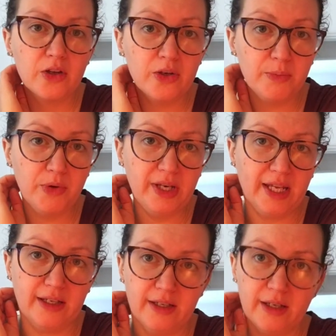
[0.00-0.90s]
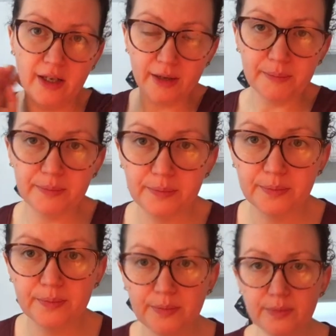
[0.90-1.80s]
Good morning.
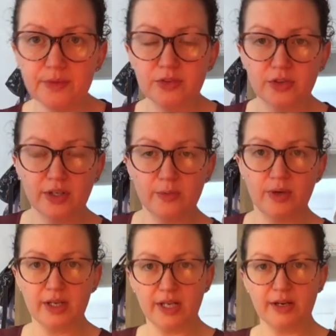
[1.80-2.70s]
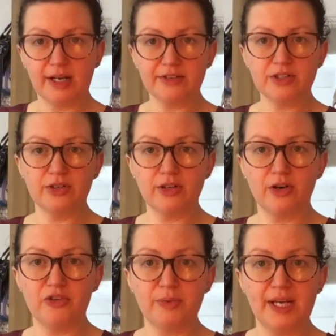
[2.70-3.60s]
Trying to work out how to not
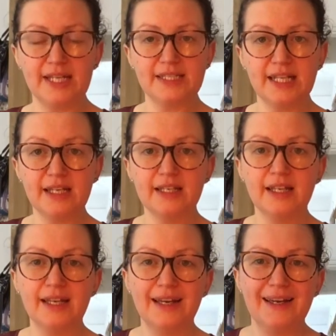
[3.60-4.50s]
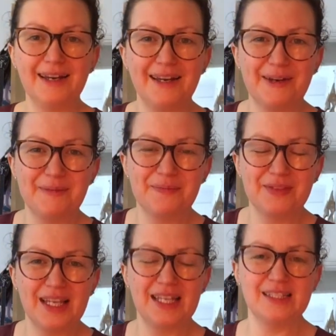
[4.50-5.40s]
cut off my head again.
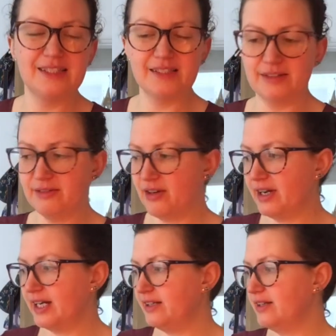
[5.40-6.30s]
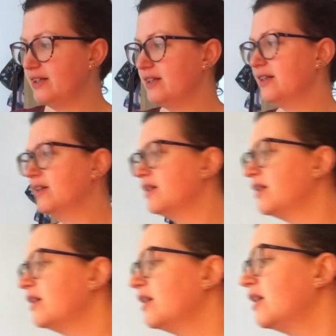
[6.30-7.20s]
It's
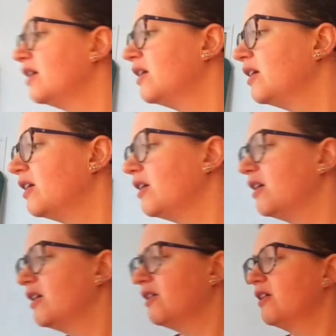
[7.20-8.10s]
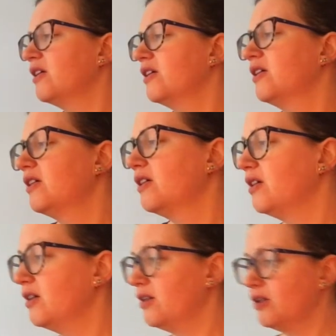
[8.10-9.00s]

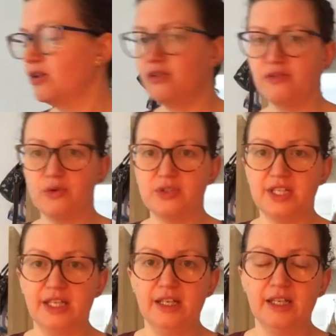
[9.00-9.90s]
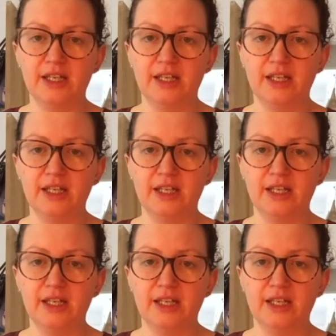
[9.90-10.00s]
9:40